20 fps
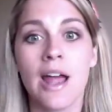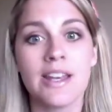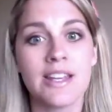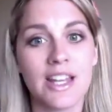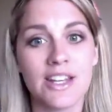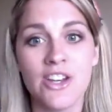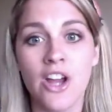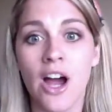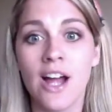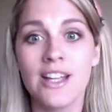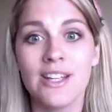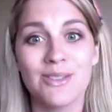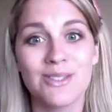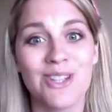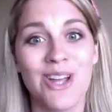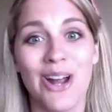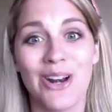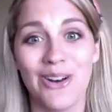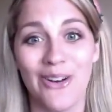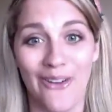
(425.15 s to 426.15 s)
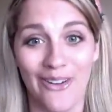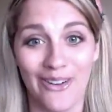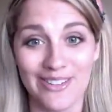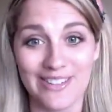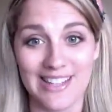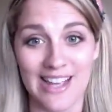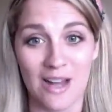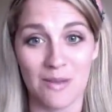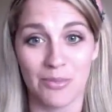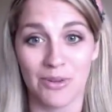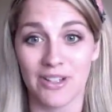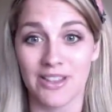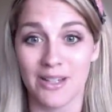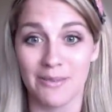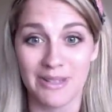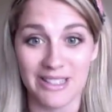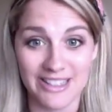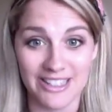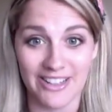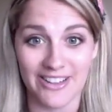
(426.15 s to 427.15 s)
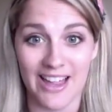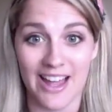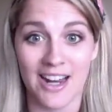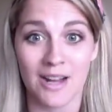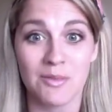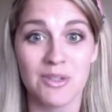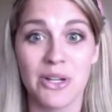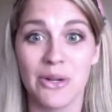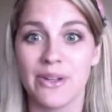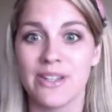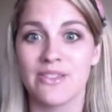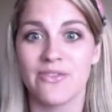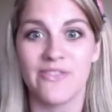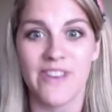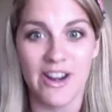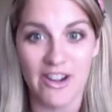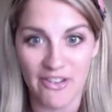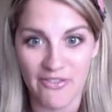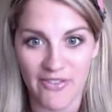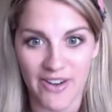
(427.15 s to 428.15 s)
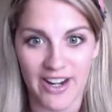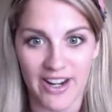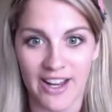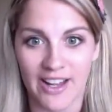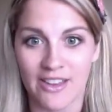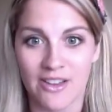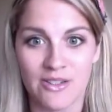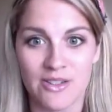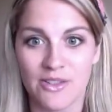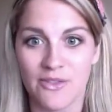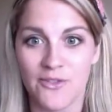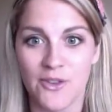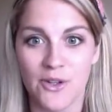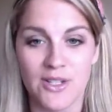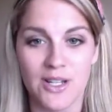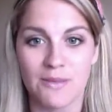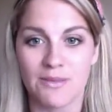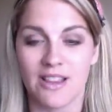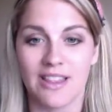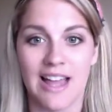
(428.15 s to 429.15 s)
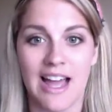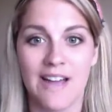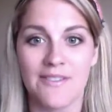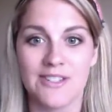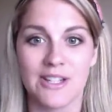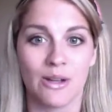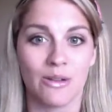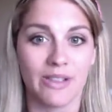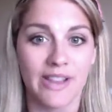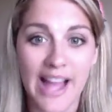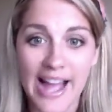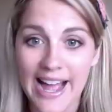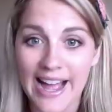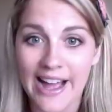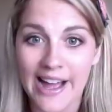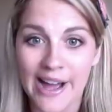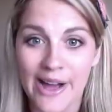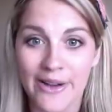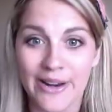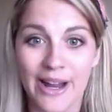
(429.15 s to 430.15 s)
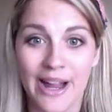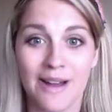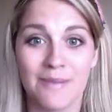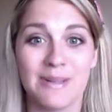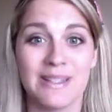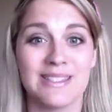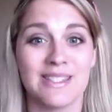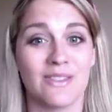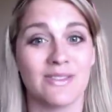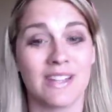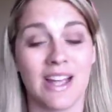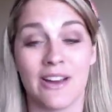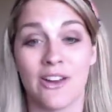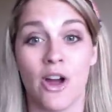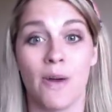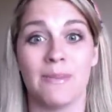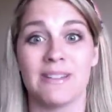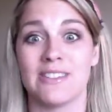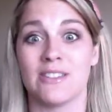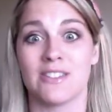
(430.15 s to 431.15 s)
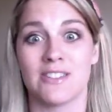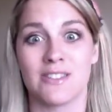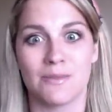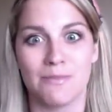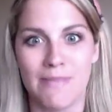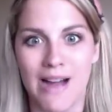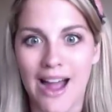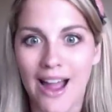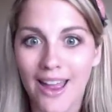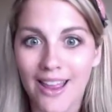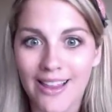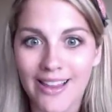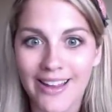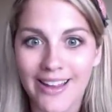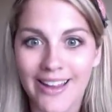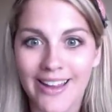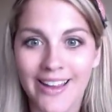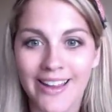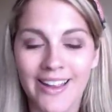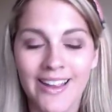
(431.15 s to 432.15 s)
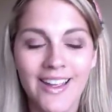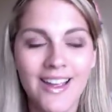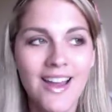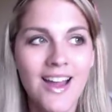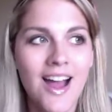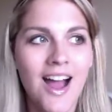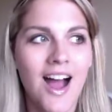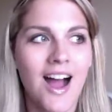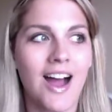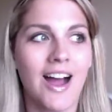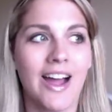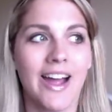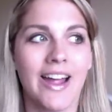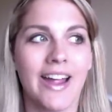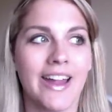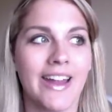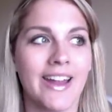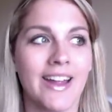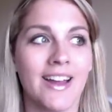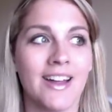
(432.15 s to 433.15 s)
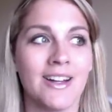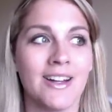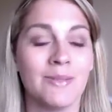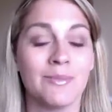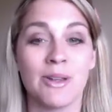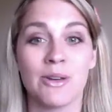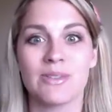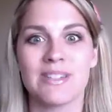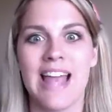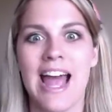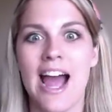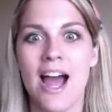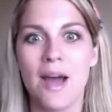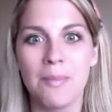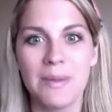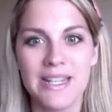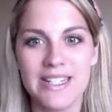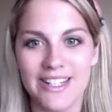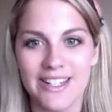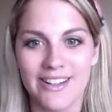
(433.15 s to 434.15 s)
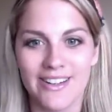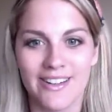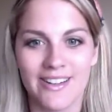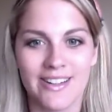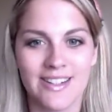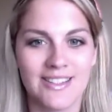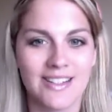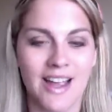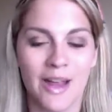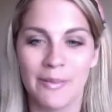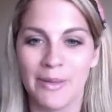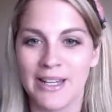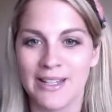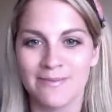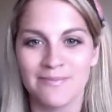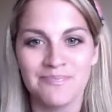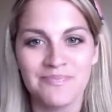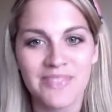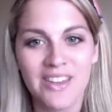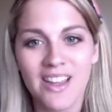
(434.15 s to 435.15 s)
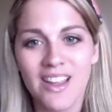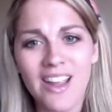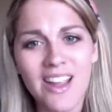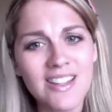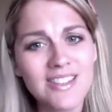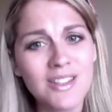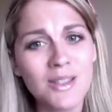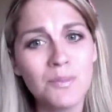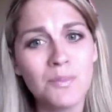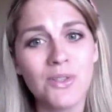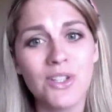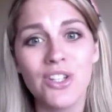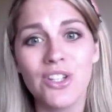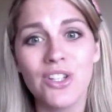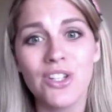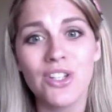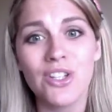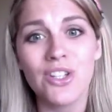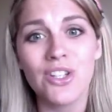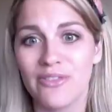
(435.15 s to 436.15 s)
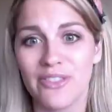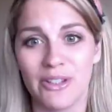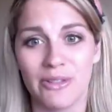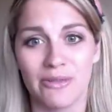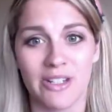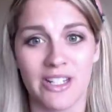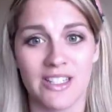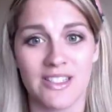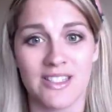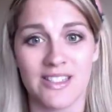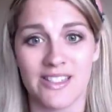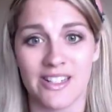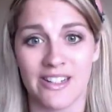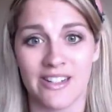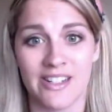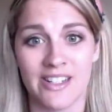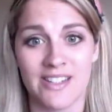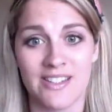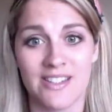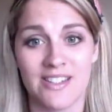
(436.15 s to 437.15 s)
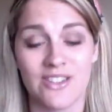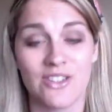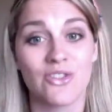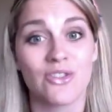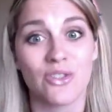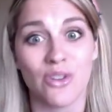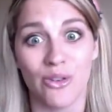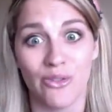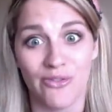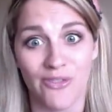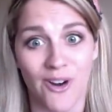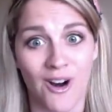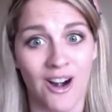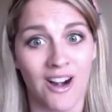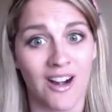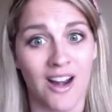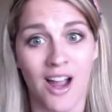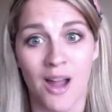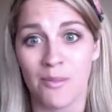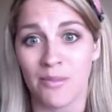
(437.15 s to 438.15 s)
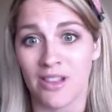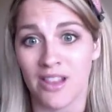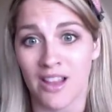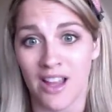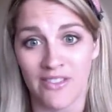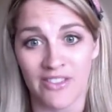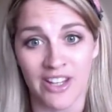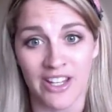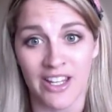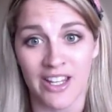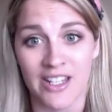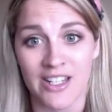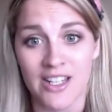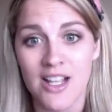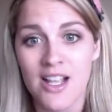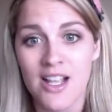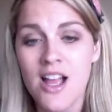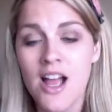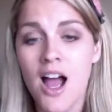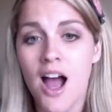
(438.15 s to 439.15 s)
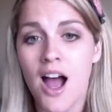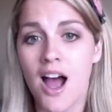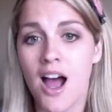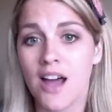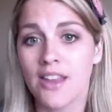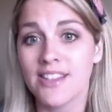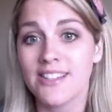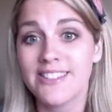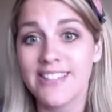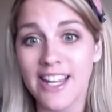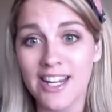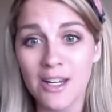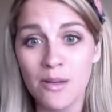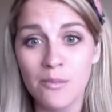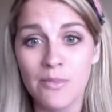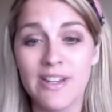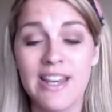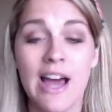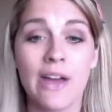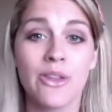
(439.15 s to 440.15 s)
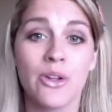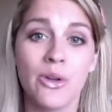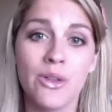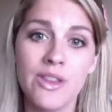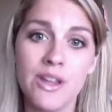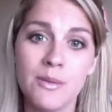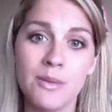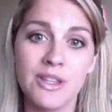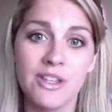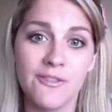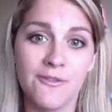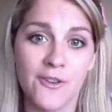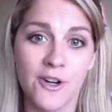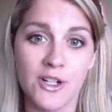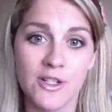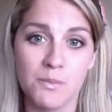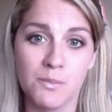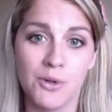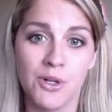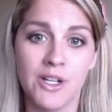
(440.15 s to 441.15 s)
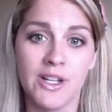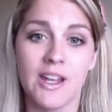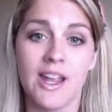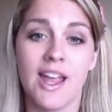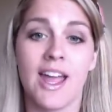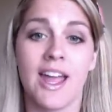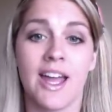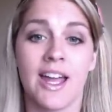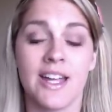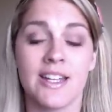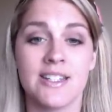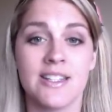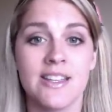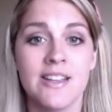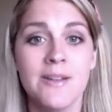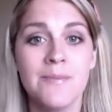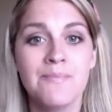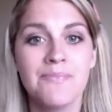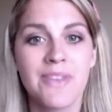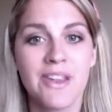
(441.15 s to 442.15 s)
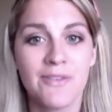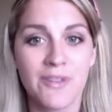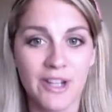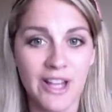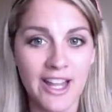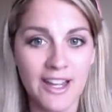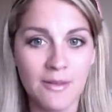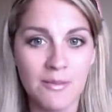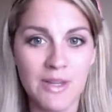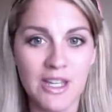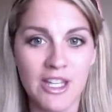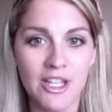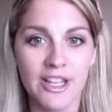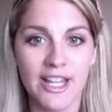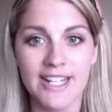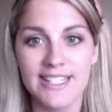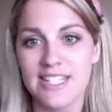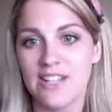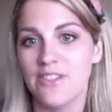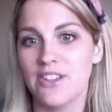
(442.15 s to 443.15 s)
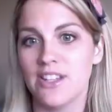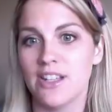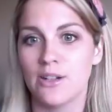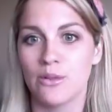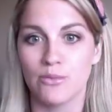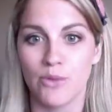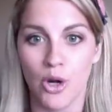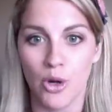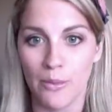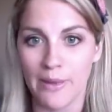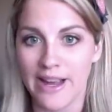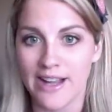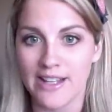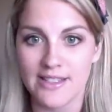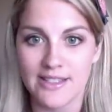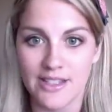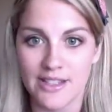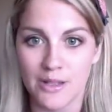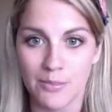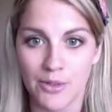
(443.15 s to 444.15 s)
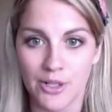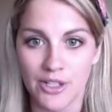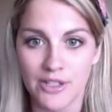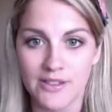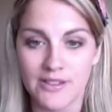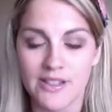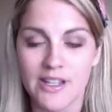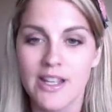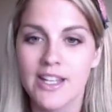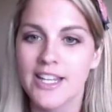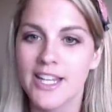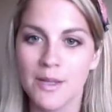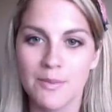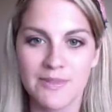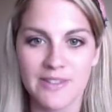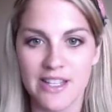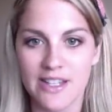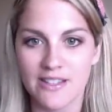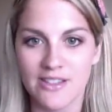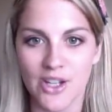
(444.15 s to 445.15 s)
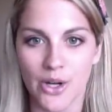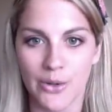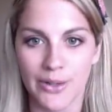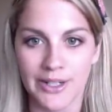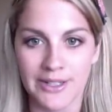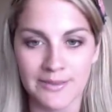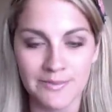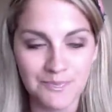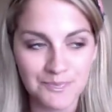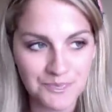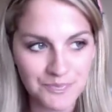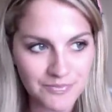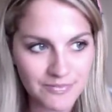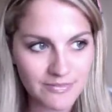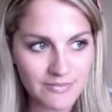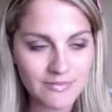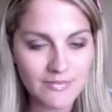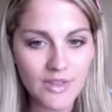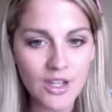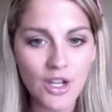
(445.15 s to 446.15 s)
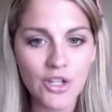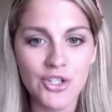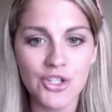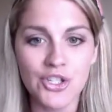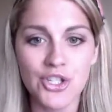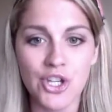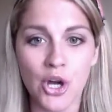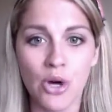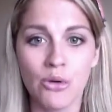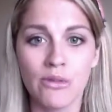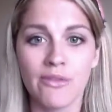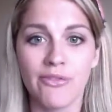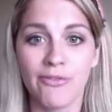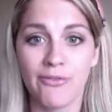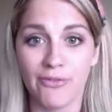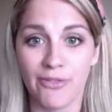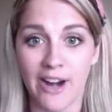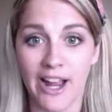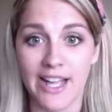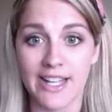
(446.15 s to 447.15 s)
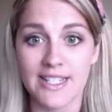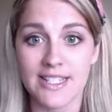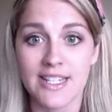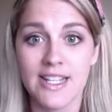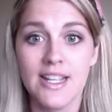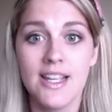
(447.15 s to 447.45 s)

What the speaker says: not, it's not an all sad book. Let me clear that up too. It's very funny. There was a few times I laughed out loud. I caught myself smiling. There was happy tears. I mean, it's a beautifully written series so far. I'm loving it. The only thing about the first book, and if you're like me, you like to have a little romance in the books, keeps things going, don't fret.